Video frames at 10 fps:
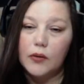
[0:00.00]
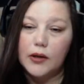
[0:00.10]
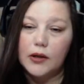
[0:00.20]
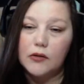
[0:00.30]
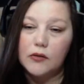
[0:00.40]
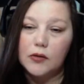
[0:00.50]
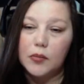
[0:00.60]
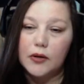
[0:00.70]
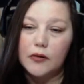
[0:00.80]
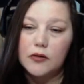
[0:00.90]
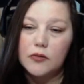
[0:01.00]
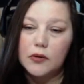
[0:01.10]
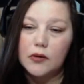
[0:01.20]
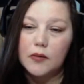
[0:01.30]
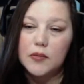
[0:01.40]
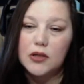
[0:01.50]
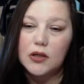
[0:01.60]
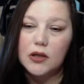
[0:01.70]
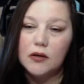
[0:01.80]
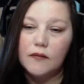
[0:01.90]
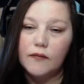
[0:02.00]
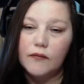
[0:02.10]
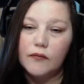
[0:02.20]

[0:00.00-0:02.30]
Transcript: Do I need to repair this one? Obsidian?